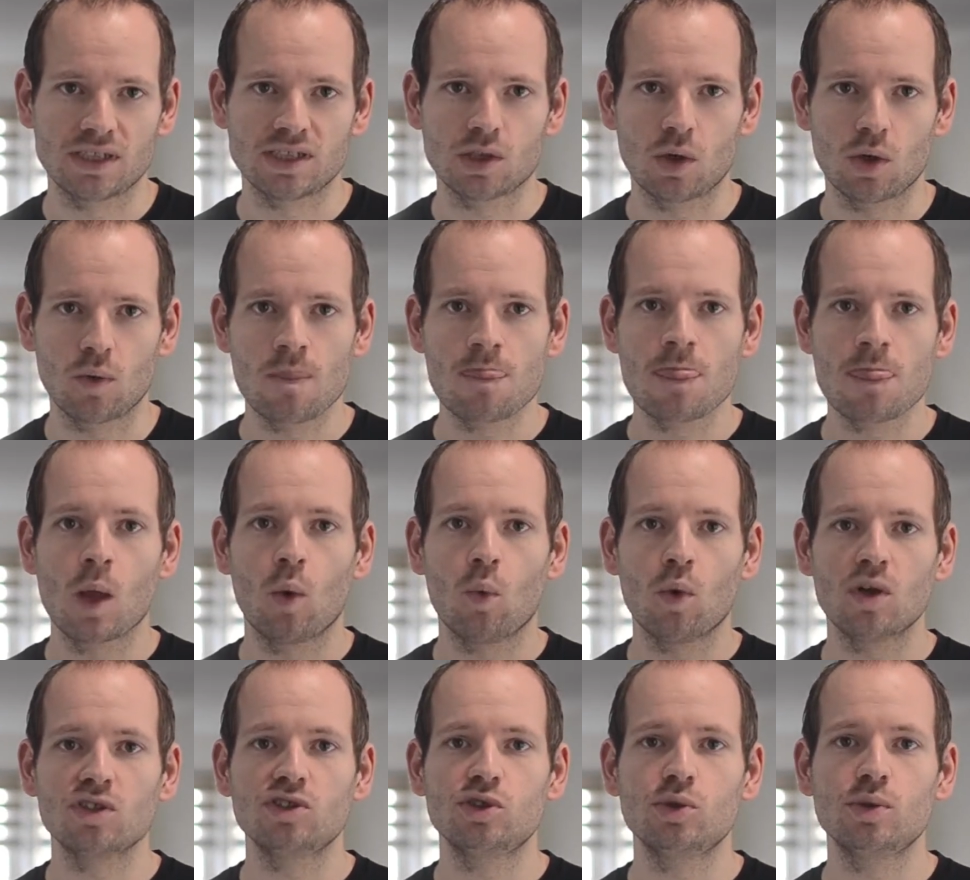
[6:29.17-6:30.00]
So
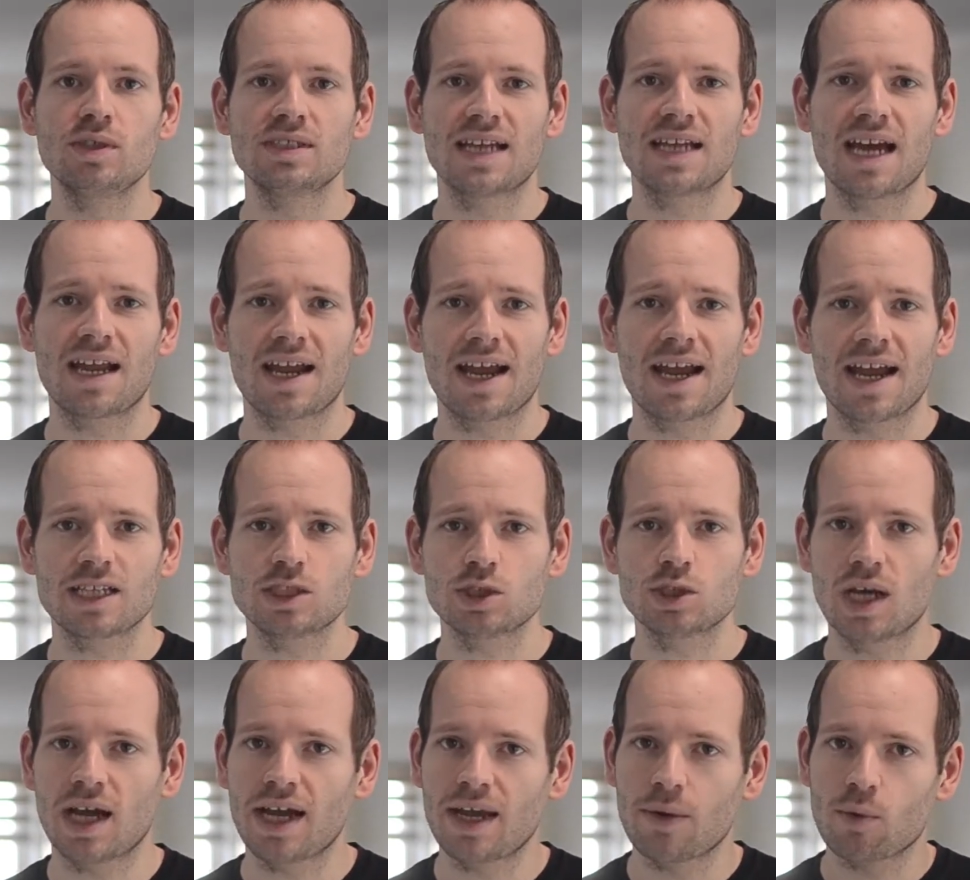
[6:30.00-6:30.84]
while doing that, I
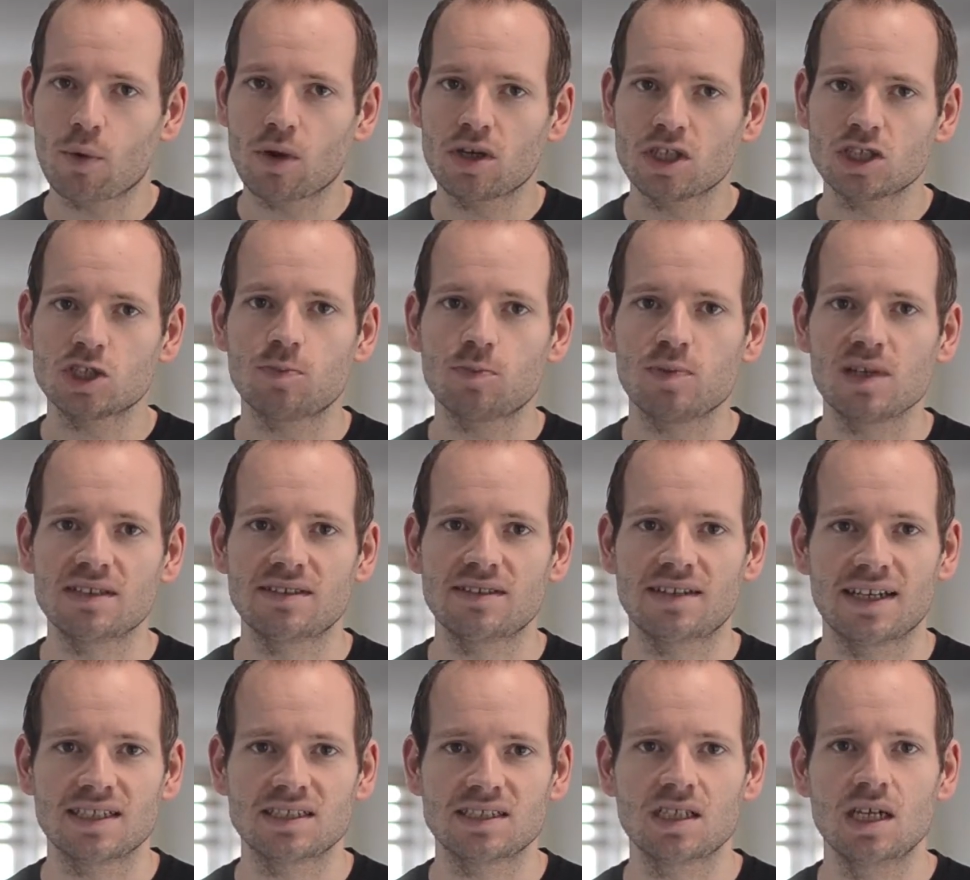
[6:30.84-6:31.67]
actually I run a split
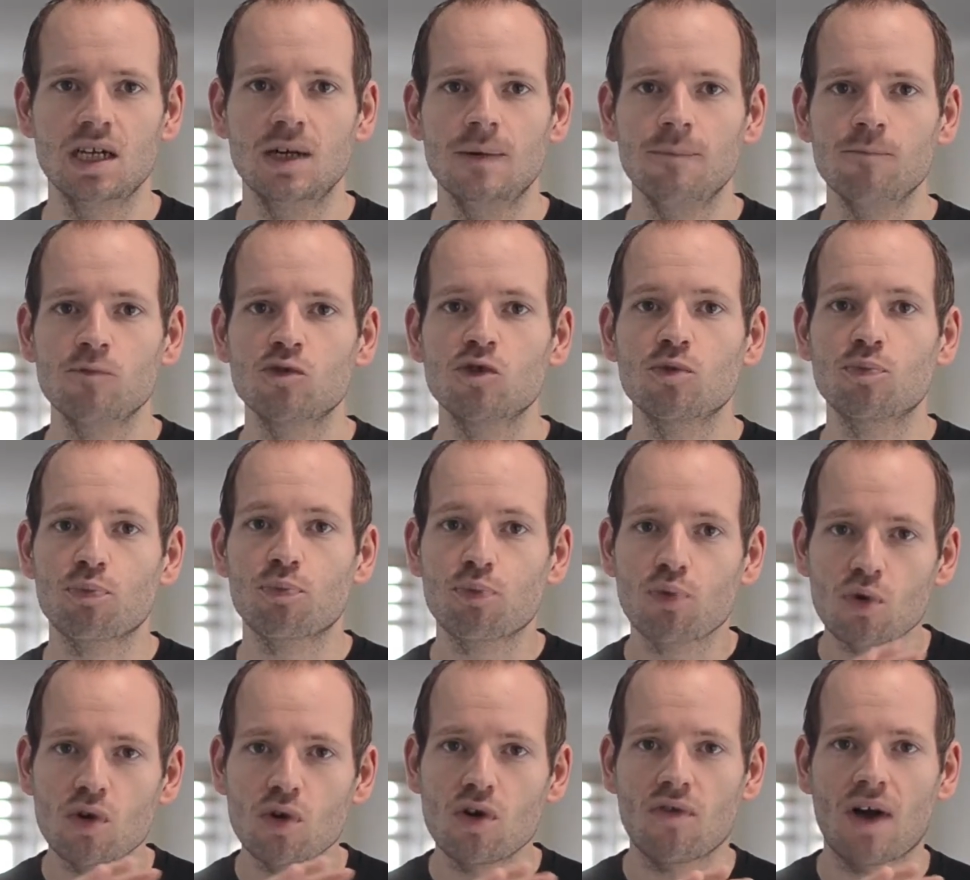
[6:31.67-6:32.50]
test to
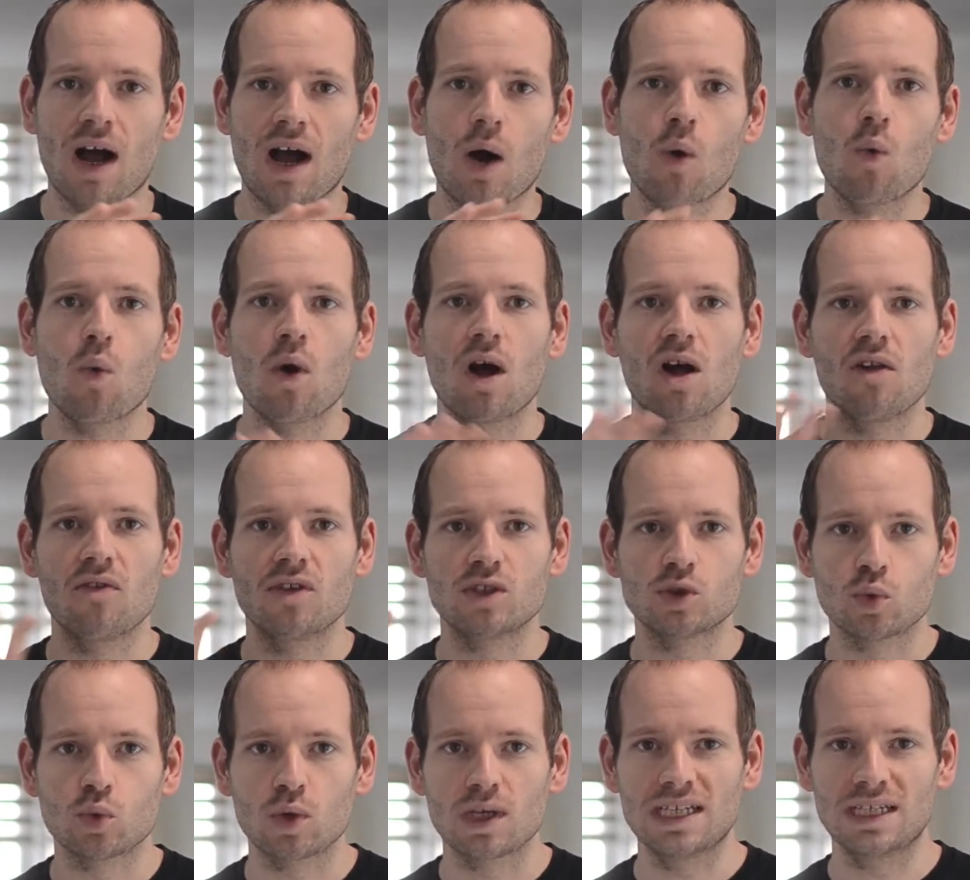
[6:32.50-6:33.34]
prove how well
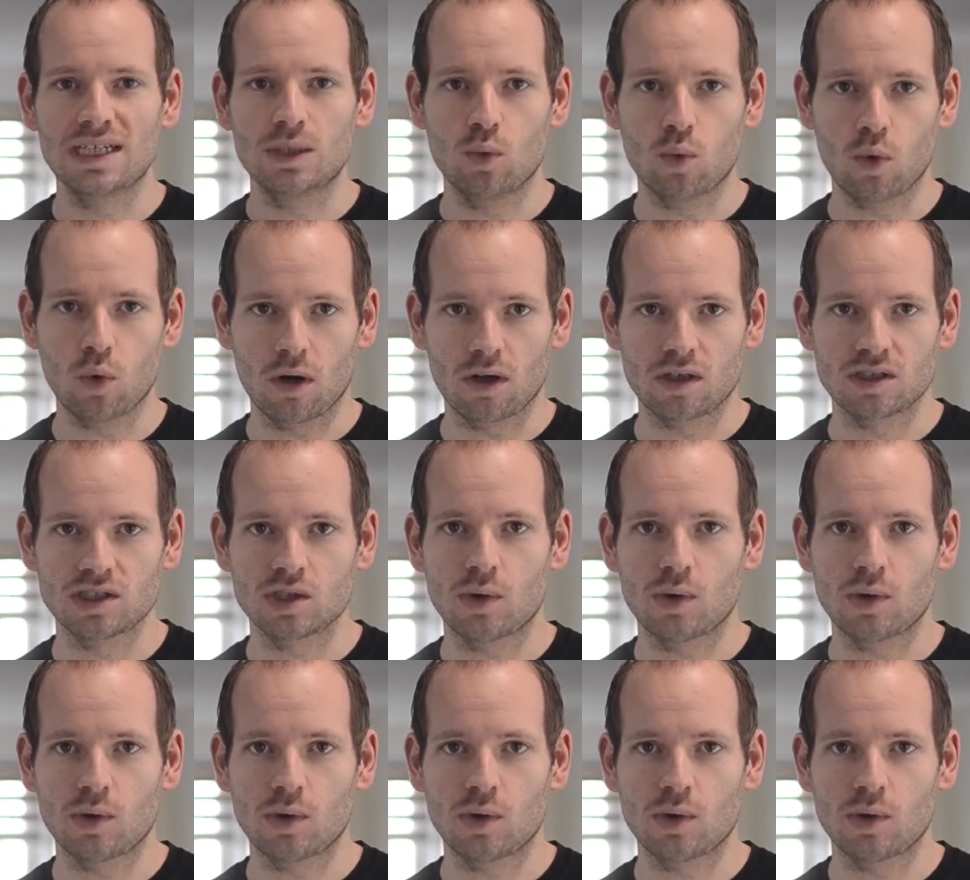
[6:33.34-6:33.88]
this really works.